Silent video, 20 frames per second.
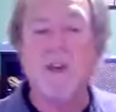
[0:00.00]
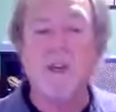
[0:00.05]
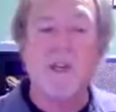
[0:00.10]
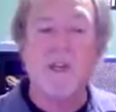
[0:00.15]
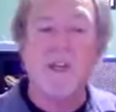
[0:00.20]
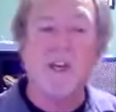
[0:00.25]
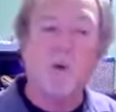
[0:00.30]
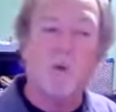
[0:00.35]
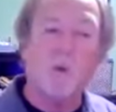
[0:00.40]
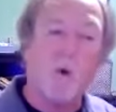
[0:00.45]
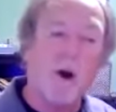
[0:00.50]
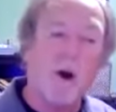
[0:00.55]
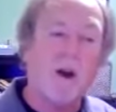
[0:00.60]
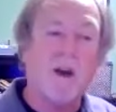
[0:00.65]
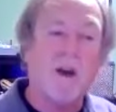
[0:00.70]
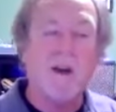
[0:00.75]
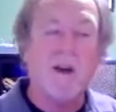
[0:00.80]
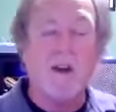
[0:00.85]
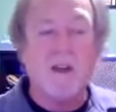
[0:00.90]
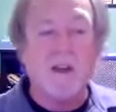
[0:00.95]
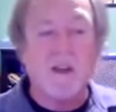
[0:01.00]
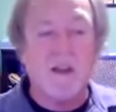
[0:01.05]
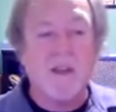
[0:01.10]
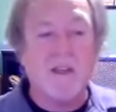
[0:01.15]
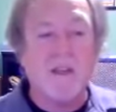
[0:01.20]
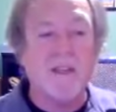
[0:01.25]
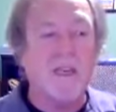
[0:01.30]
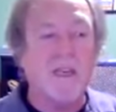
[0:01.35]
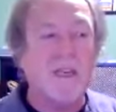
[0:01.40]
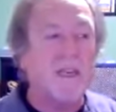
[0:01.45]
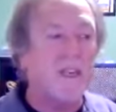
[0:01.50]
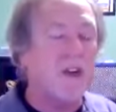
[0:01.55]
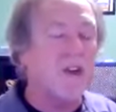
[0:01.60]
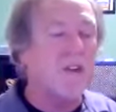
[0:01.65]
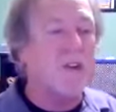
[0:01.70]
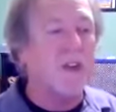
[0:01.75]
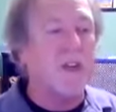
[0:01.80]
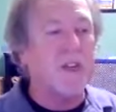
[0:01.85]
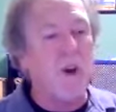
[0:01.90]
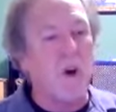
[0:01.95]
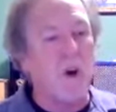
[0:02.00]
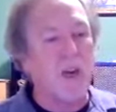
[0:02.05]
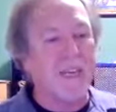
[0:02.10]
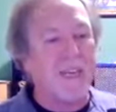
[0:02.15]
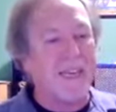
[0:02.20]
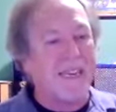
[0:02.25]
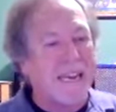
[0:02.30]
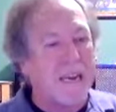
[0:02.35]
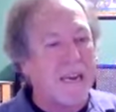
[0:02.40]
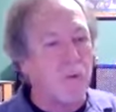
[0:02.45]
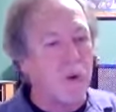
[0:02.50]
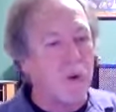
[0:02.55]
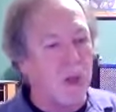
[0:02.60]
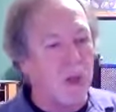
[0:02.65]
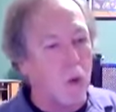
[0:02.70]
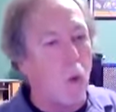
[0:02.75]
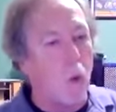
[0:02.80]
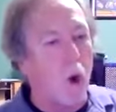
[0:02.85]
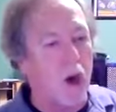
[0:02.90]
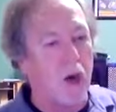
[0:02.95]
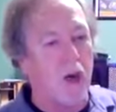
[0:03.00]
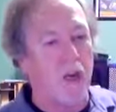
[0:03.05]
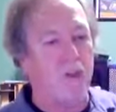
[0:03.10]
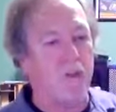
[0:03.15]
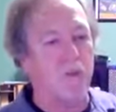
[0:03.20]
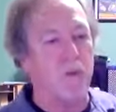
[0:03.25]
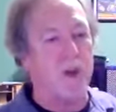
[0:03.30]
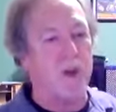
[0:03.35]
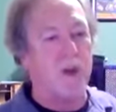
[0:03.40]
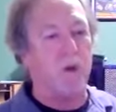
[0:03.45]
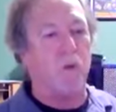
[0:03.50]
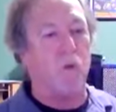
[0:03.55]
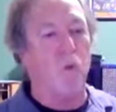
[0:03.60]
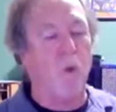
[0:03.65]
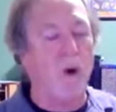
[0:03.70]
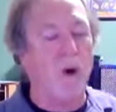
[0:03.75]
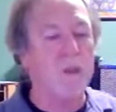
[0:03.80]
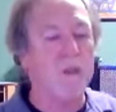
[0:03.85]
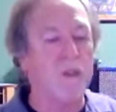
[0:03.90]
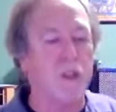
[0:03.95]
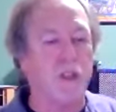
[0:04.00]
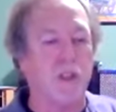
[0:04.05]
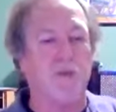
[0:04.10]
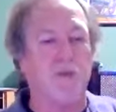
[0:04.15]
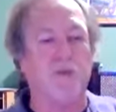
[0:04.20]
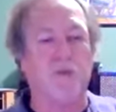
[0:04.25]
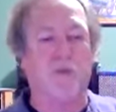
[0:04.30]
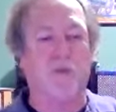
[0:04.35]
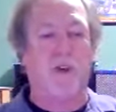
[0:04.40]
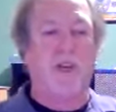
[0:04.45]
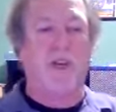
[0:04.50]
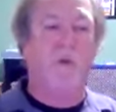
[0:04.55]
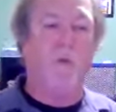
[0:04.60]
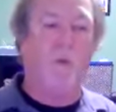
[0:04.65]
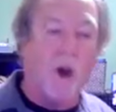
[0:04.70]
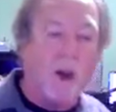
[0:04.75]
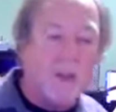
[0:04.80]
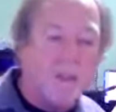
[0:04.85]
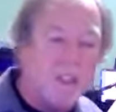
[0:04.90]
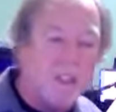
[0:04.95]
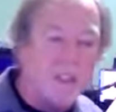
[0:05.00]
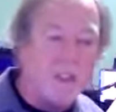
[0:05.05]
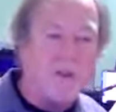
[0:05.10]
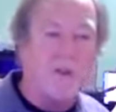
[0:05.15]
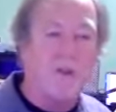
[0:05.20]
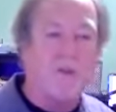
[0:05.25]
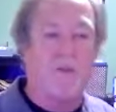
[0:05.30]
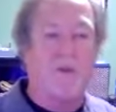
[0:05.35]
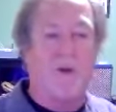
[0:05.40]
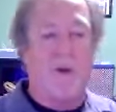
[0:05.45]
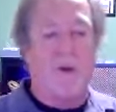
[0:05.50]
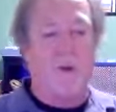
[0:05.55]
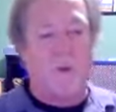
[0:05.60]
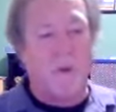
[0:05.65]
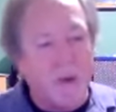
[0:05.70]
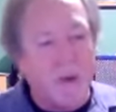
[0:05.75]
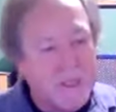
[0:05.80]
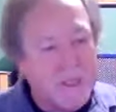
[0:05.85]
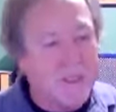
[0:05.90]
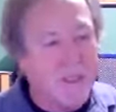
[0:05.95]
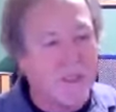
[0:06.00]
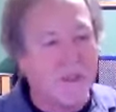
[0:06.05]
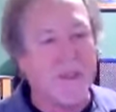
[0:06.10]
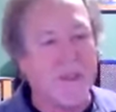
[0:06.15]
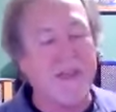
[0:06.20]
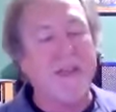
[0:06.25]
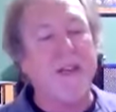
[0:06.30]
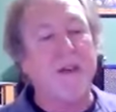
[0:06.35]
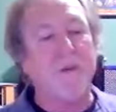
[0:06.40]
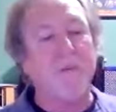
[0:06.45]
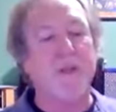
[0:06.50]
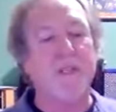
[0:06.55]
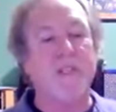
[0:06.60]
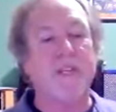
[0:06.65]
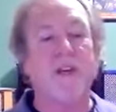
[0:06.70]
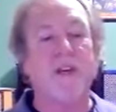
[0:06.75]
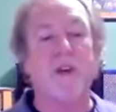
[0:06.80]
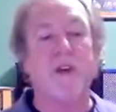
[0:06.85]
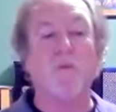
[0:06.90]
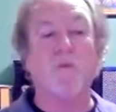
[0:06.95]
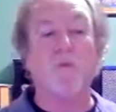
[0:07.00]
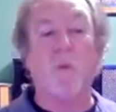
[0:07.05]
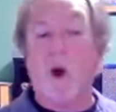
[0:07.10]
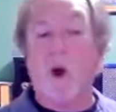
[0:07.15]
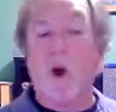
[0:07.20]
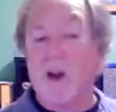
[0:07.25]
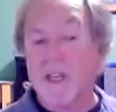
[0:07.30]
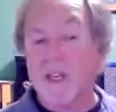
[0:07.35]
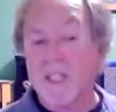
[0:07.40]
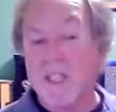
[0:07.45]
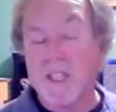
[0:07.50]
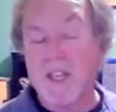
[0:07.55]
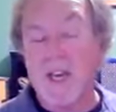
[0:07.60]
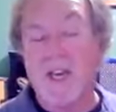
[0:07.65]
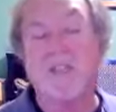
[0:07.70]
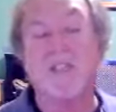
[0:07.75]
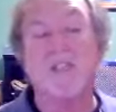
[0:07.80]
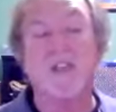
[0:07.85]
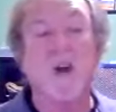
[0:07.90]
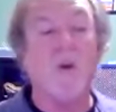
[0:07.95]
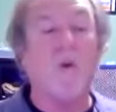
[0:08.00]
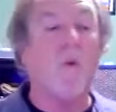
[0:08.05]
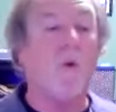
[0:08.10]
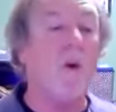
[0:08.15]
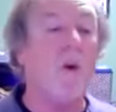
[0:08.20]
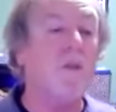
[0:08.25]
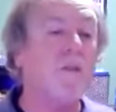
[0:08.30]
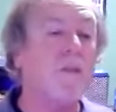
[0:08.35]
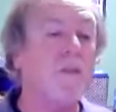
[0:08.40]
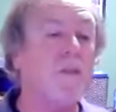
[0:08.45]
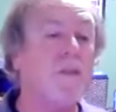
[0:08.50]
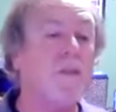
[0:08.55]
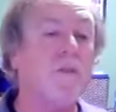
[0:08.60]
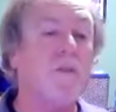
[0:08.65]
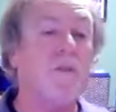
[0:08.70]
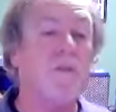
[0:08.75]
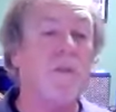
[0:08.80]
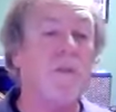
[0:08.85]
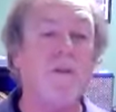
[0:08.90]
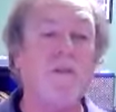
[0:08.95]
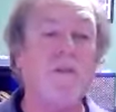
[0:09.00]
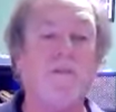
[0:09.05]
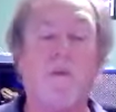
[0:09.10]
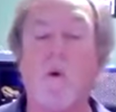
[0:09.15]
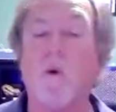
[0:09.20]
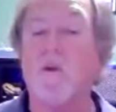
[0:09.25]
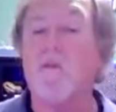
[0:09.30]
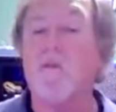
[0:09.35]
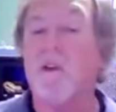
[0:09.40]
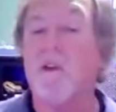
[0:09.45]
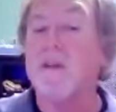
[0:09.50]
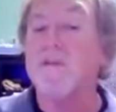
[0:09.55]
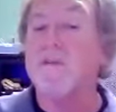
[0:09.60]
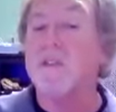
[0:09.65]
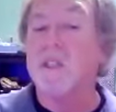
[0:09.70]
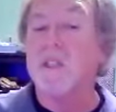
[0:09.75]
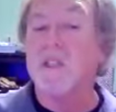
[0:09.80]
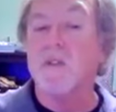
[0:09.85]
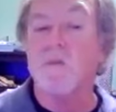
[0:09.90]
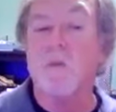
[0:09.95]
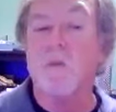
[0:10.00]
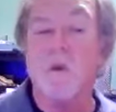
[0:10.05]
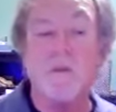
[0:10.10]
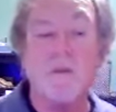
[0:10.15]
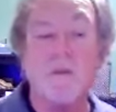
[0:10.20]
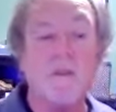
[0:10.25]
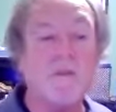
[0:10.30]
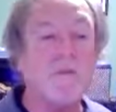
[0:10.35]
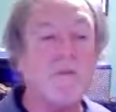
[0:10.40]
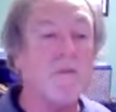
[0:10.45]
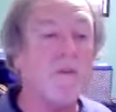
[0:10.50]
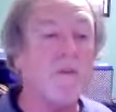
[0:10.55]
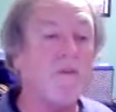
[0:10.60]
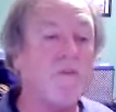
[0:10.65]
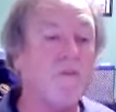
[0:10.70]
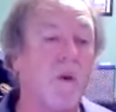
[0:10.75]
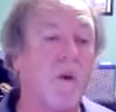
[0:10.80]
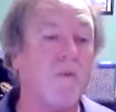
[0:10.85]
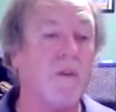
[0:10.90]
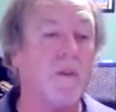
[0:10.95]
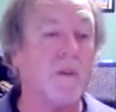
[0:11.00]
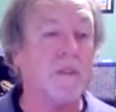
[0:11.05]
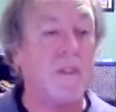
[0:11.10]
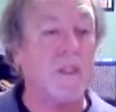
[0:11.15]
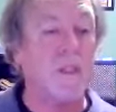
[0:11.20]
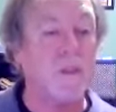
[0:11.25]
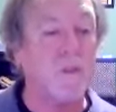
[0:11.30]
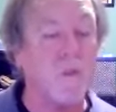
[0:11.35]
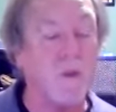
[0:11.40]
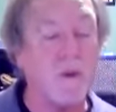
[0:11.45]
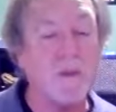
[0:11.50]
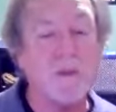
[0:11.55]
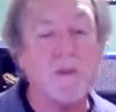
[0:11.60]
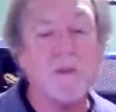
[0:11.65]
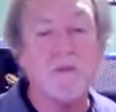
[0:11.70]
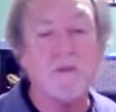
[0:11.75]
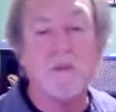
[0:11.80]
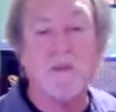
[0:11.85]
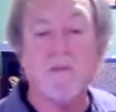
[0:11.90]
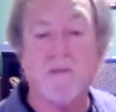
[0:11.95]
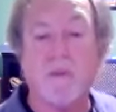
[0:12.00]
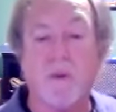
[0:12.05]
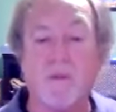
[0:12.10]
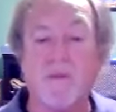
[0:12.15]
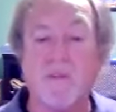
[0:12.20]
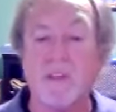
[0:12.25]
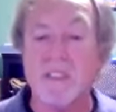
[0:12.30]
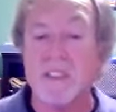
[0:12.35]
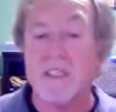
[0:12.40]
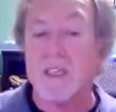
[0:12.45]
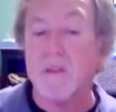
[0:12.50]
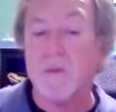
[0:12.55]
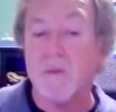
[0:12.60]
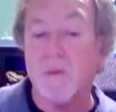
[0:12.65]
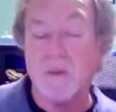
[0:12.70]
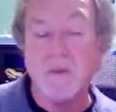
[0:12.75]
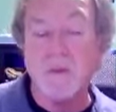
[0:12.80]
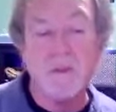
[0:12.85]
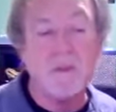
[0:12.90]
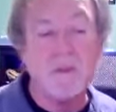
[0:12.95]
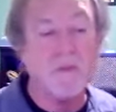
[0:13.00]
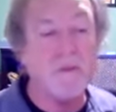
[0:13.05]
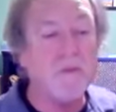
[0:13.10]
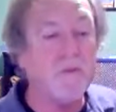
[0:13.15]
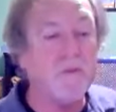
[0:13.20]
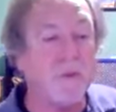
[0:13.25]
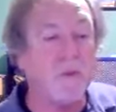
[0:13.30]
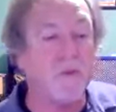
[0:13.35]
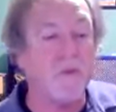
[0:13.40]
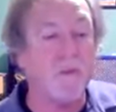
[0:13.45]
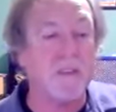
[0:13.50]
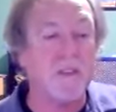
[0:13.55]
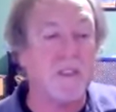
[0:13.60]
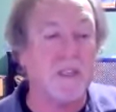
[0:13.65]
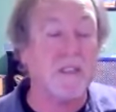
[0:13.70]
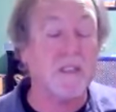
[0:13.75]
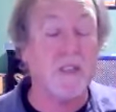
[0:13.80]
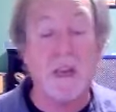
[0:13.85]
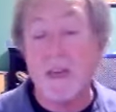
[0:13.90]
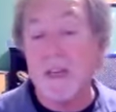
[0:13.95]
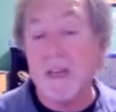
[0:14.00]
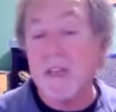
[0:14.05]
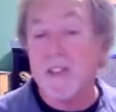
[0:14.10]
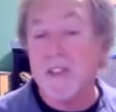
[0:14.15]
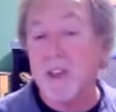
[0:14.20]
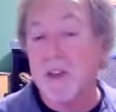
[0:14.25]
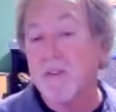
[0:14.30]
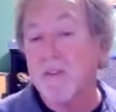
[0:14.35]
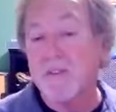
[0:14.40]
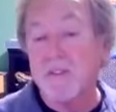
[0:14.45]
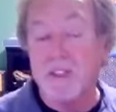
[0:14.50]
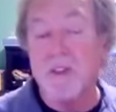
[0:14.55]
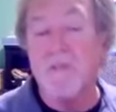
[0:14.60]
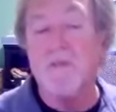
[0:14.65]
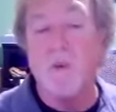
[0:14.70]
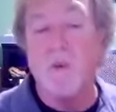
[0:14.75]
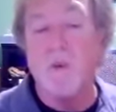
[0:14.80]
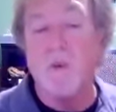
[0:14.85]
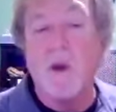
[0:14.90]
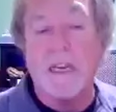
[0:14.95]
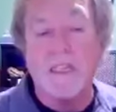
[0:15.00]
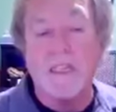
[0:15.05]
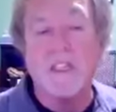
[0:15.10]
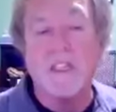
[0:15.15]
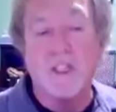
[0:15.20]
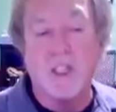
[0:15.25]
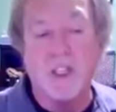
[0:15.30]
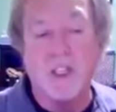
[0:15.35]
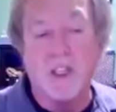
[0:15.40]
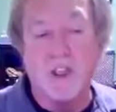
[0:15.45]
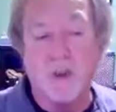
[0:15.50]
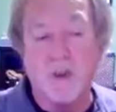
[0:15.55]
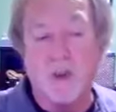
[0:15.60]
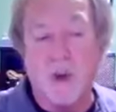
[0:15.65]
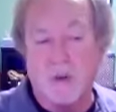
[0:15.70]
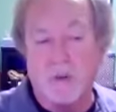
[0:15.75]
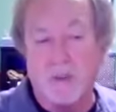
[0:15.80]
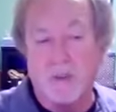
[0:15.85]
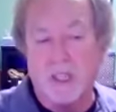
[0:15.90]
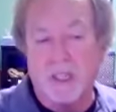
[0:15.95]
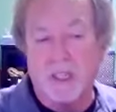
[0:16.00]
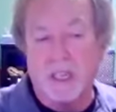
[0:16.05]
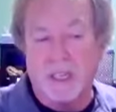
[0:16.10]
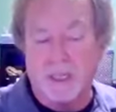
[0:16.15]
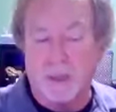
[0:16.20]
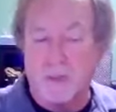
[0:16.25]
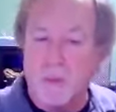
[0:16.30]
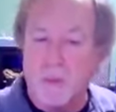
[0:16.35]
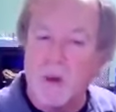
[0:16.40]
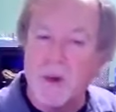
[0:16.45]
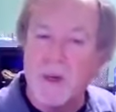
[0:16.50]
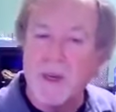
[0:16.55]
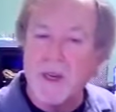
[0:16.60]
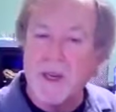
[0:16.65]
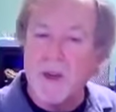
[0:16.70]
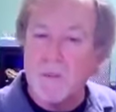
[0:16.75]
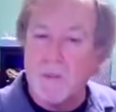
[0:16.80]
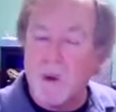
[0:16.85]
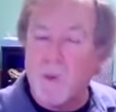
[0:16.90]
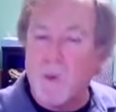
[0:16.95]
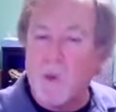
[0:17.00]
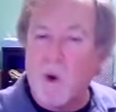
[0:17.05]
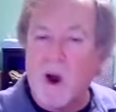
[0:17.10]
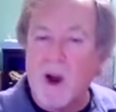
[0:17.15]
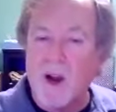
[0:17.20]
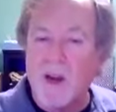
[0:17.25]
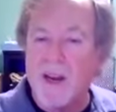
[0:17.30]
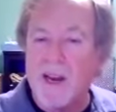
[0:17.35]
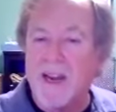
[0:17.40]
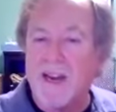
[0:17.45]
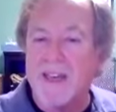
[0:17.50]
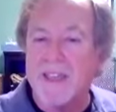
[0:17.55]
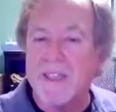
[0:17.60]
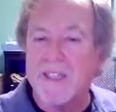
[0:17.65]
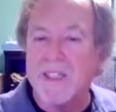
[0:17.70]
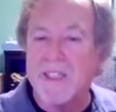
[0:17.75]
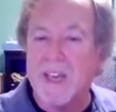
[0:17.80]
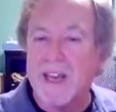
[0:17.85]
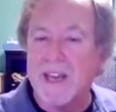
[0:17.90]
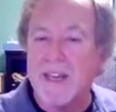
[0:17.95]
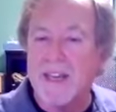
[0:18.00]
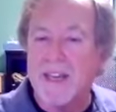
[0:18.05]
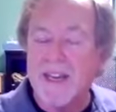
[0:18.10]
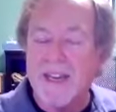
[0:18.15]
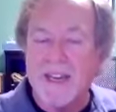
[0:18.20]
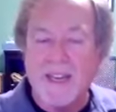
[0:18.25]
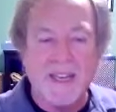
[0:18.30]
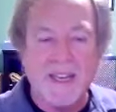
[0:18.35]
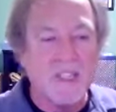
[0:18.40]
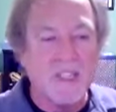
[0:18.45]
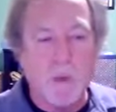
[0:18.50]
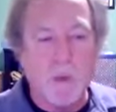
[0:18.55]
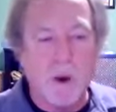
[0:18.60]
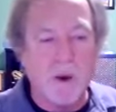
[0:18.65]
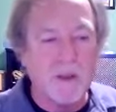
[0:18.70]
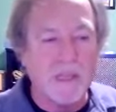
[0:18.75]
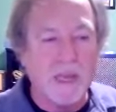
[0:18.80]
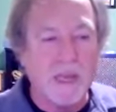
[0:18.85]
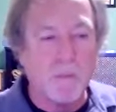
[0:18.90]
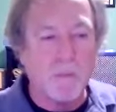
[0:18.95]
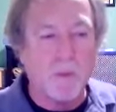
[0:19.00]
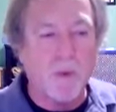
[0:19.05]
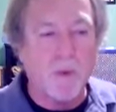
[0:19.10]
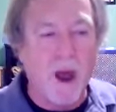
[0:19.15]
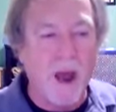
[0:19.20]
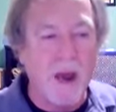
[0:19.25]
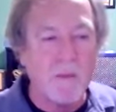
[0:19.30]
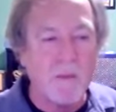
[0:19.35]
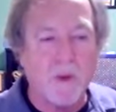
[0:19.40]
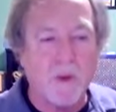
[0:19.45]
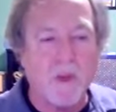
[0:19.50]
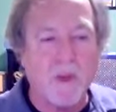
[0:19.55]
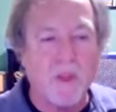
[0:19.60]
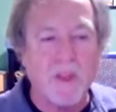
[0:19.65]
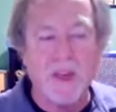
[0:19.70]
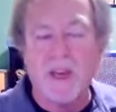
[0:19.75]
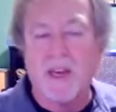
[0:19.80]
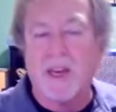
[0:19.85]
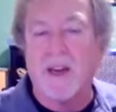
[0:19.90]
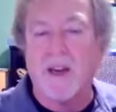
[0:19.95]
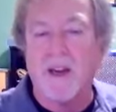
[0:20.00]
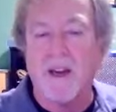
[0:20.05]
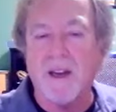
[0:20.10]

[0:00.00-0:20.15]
You can walk, you can't really walk in 3, 1, 2, 3, 1, 2, 3, 1, 2, but you can walk in 6, 1, 2, 3, 4, 5, 6, 1, 2, 3, 4, 5, 6, 1, 2, 3, 4, 5, 6, 1, 2, 3, 4, 5, 6. So there's different ways to do those things, but walking is like, it's part of that primal thing,